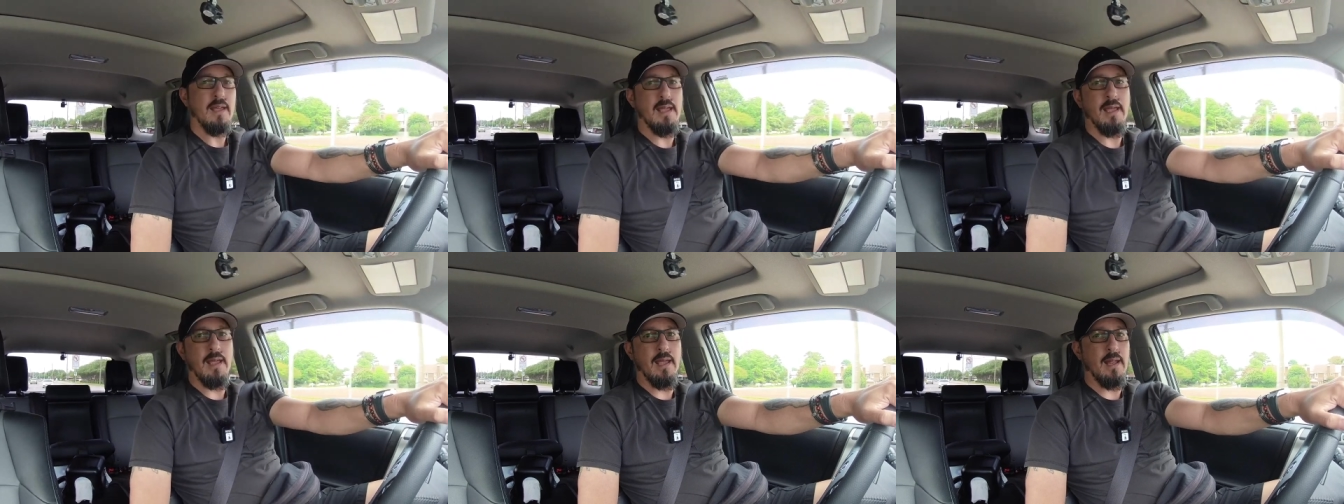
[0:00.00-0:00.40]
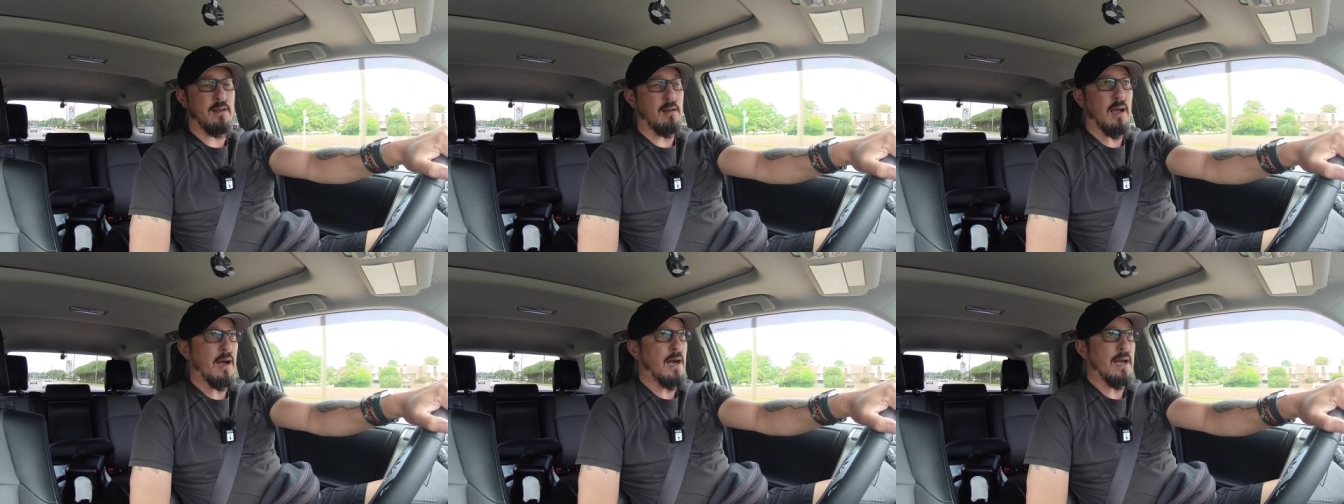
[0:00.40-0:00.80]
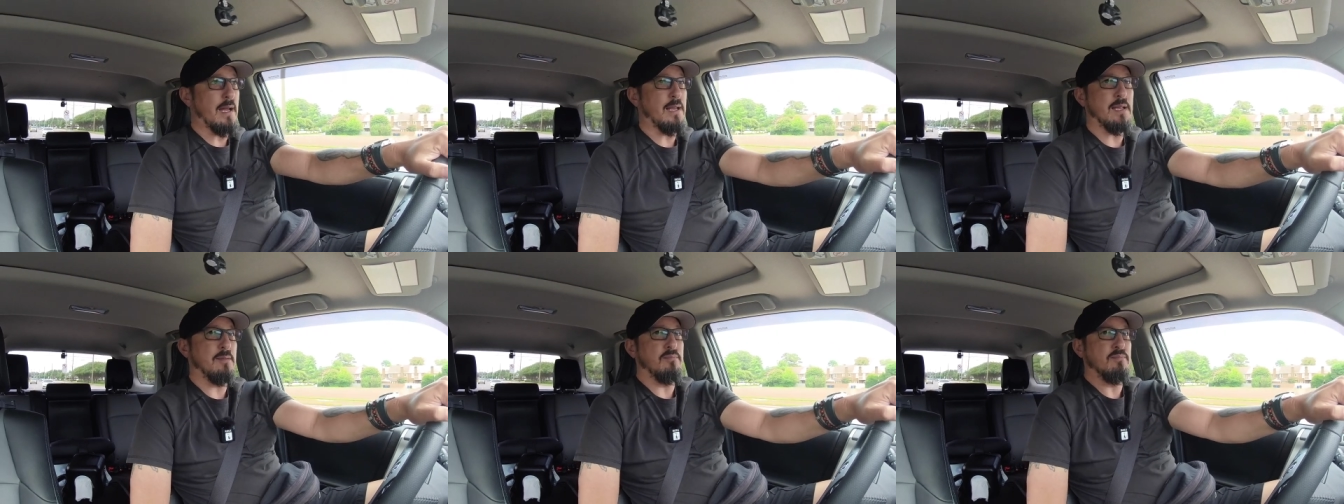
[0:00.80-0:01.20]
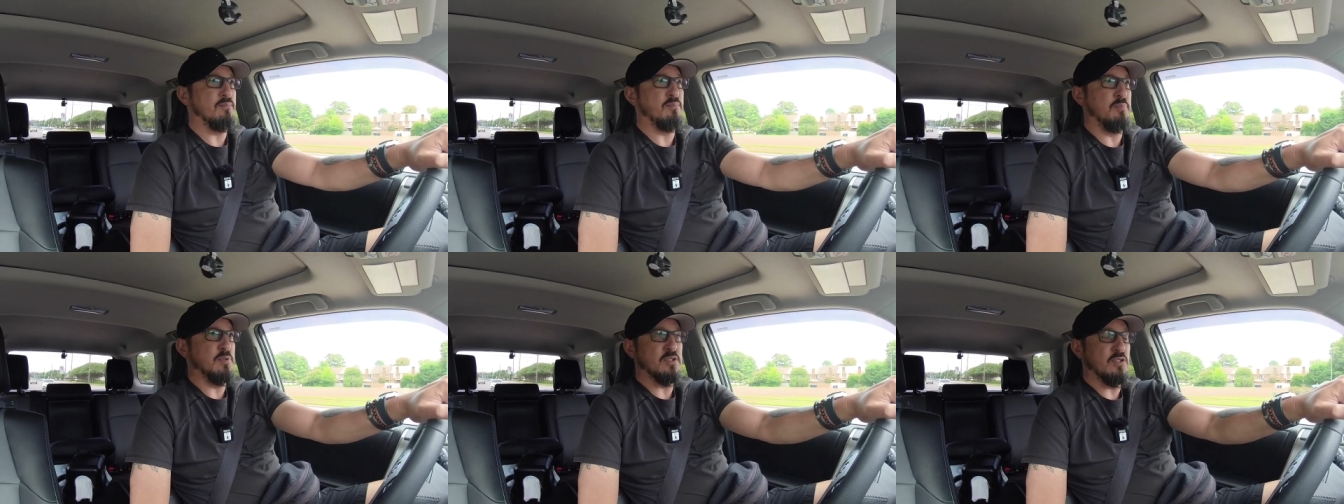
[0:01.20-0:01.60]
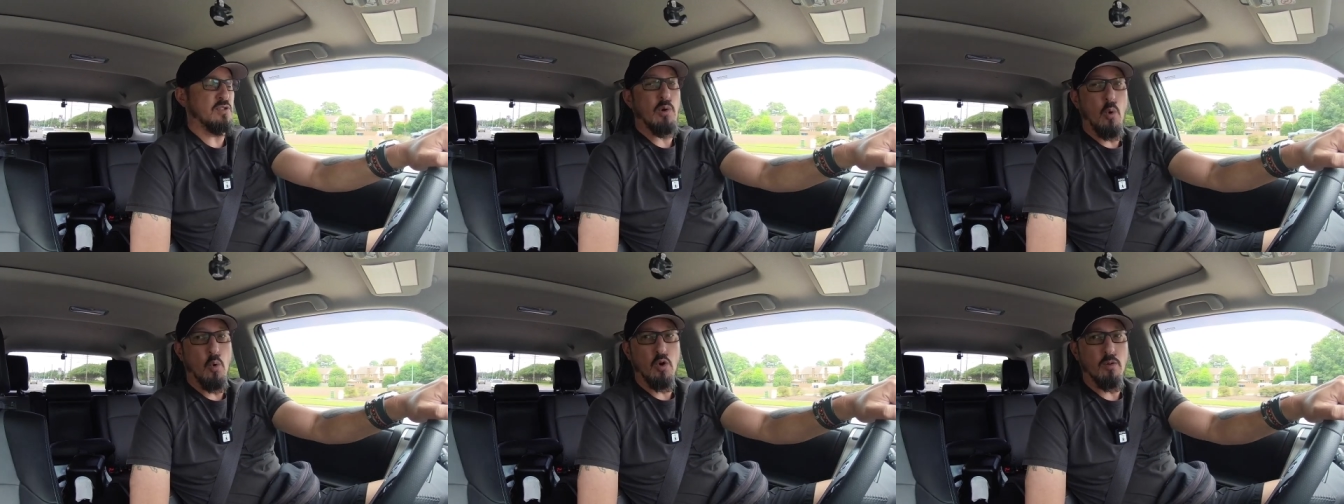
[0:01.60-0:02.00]
And I was
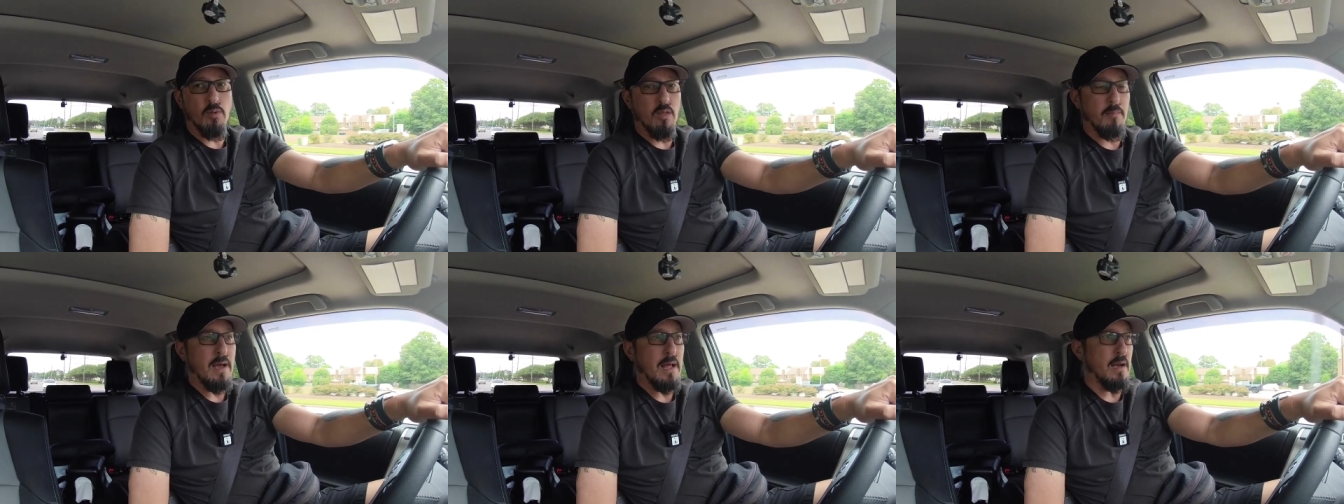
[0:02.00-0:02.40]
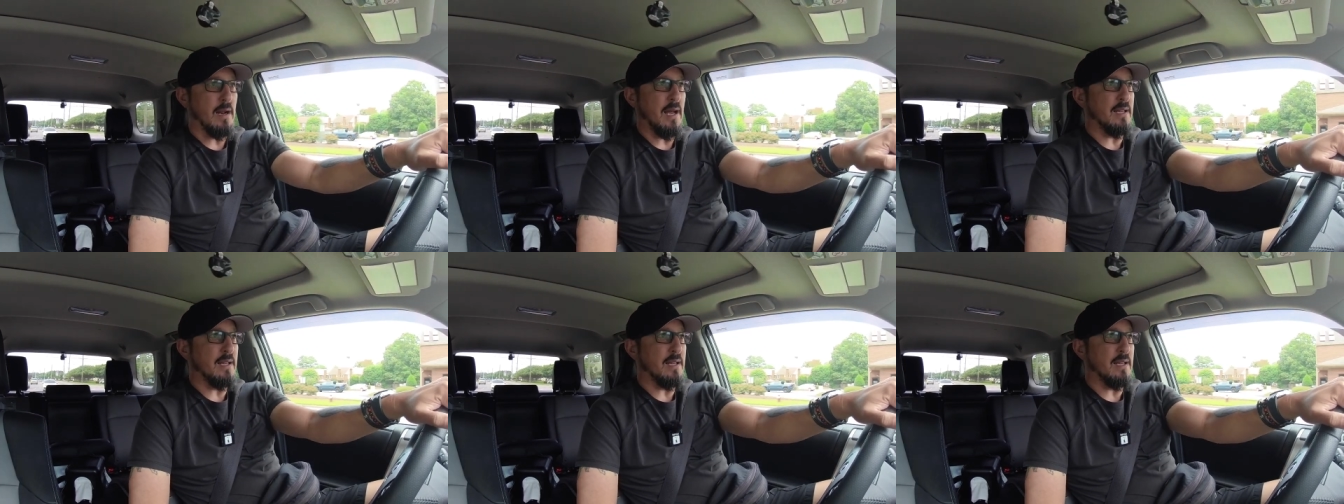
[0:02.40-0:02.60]
horrible about it.